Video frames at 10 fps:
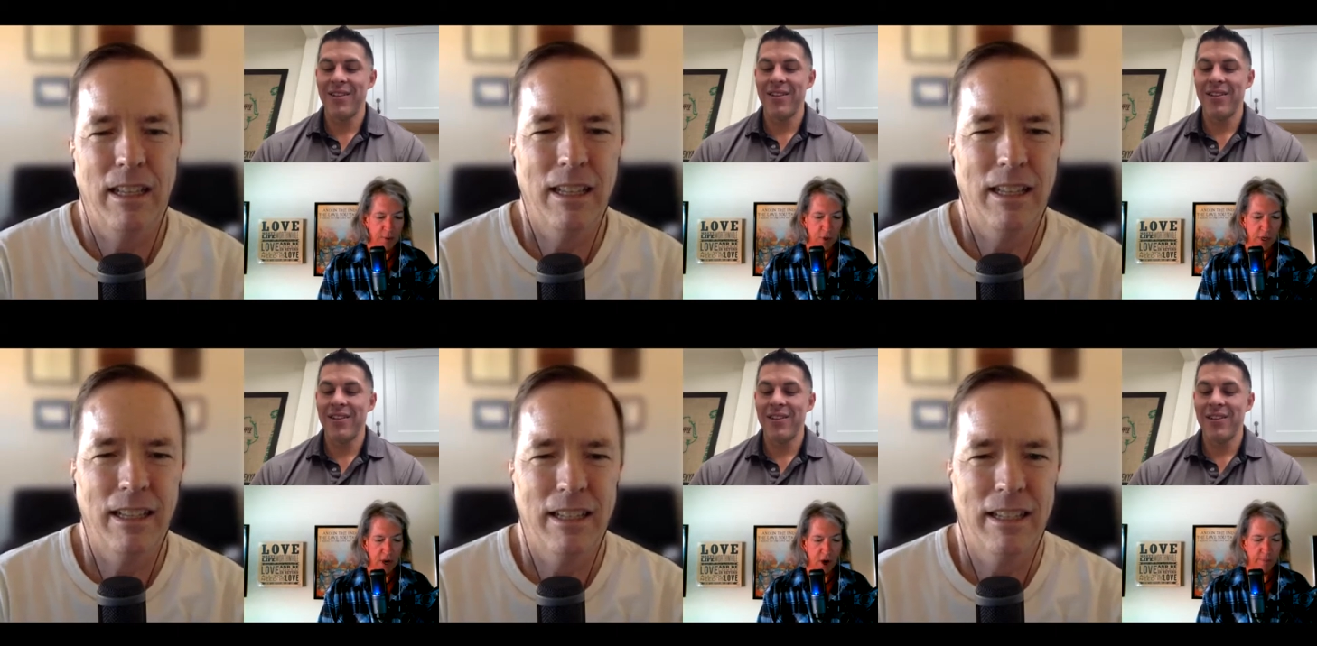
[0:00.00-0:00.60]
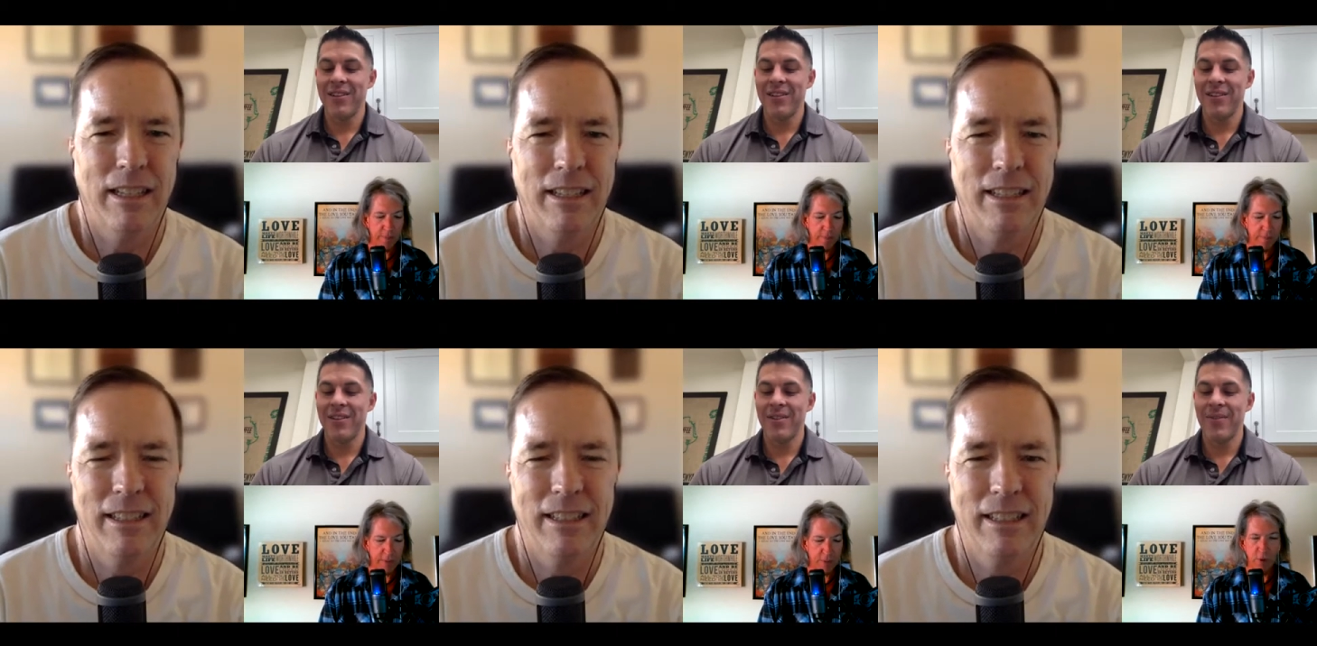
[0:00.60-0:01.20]
Speaker 1: and we help
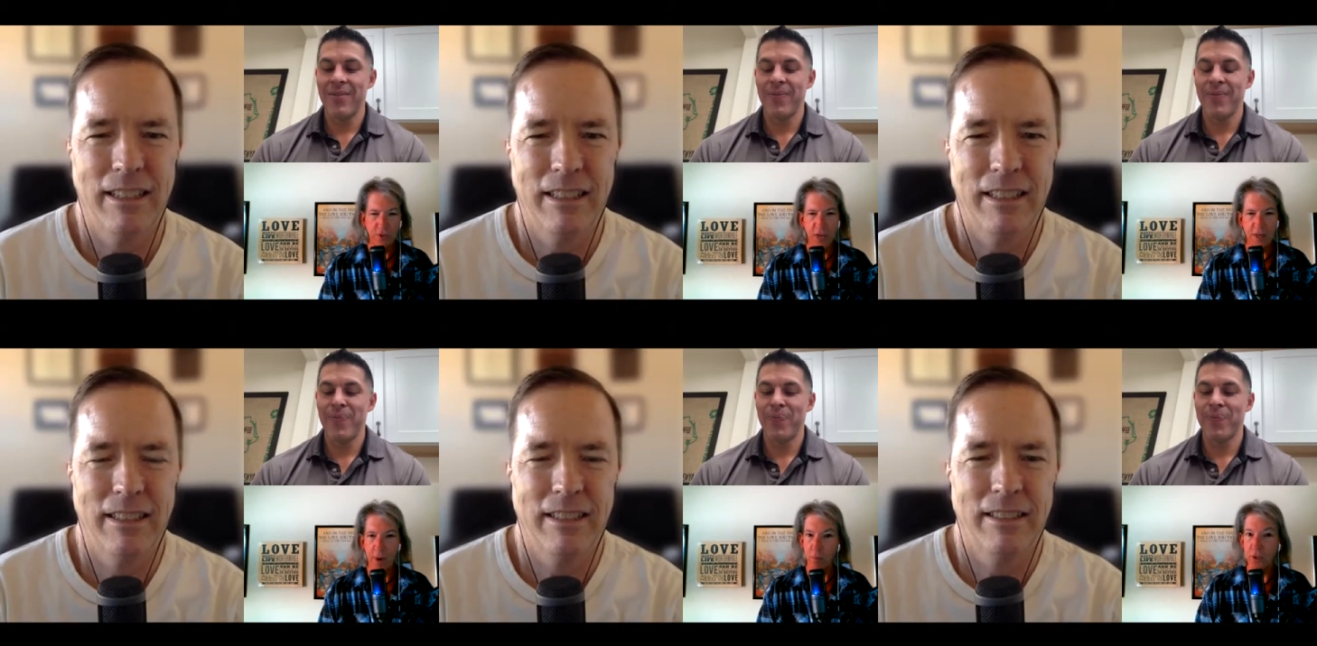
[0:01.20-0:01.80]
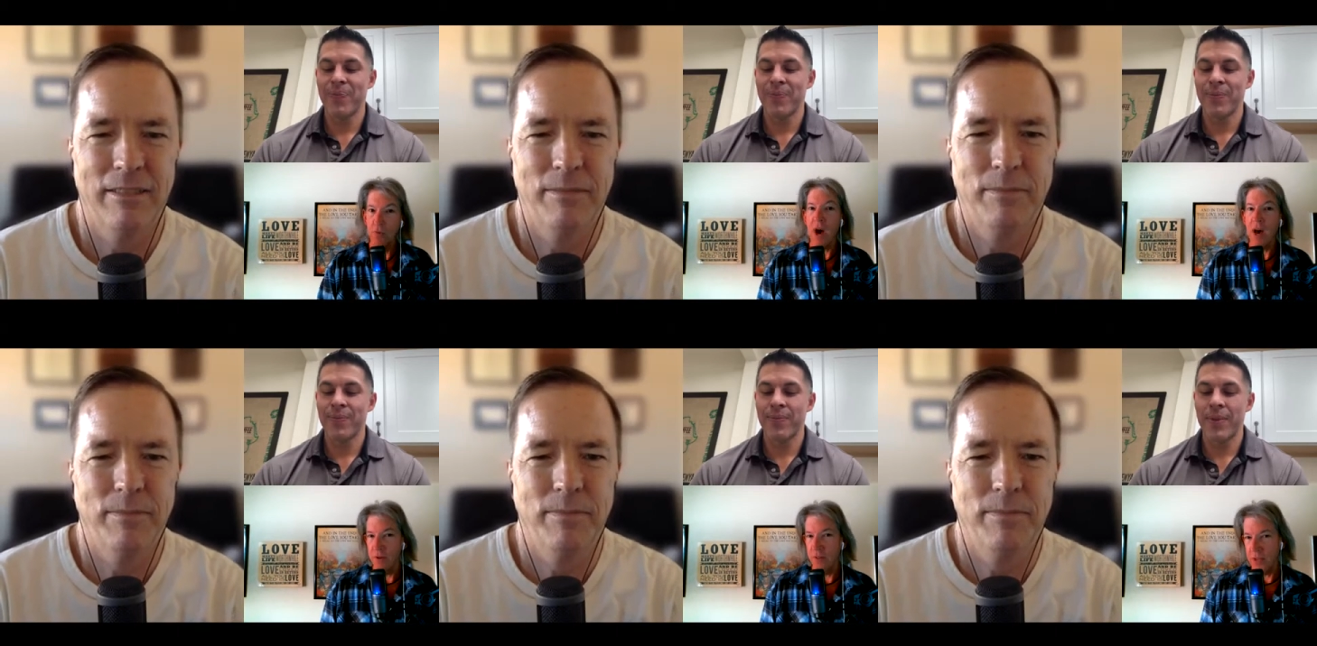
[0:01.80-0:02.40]
people with tech, but we do
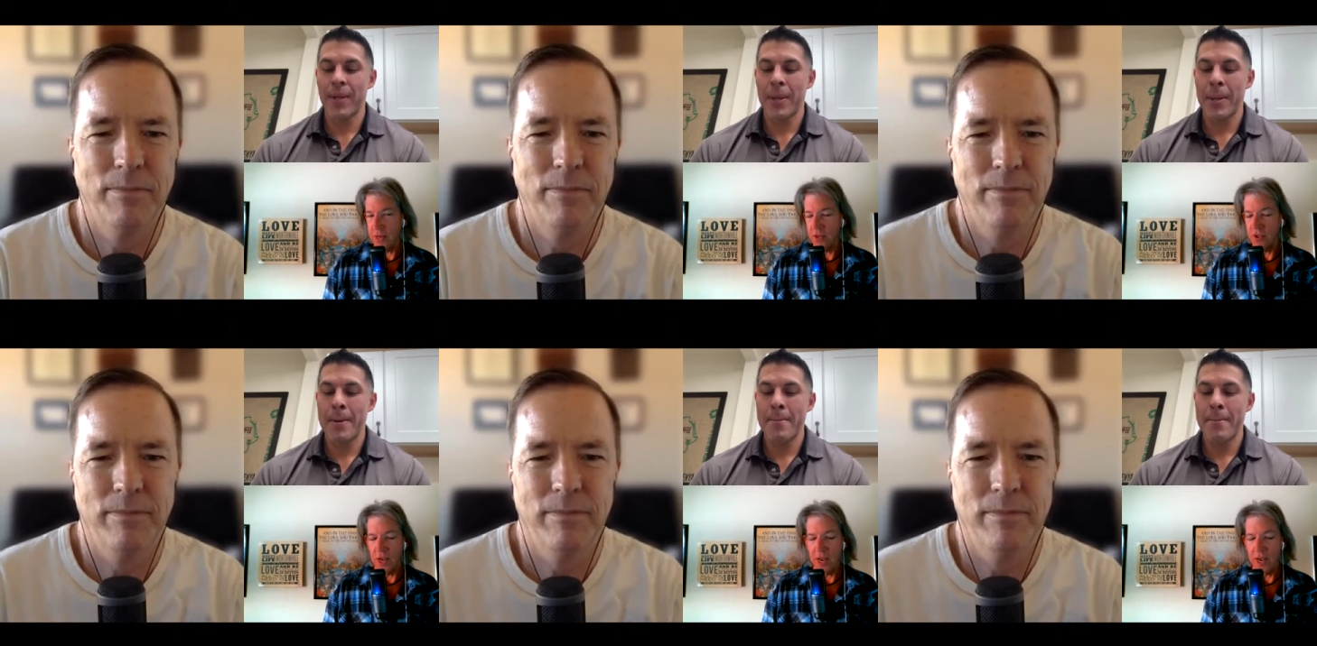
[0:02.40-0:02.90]
other things.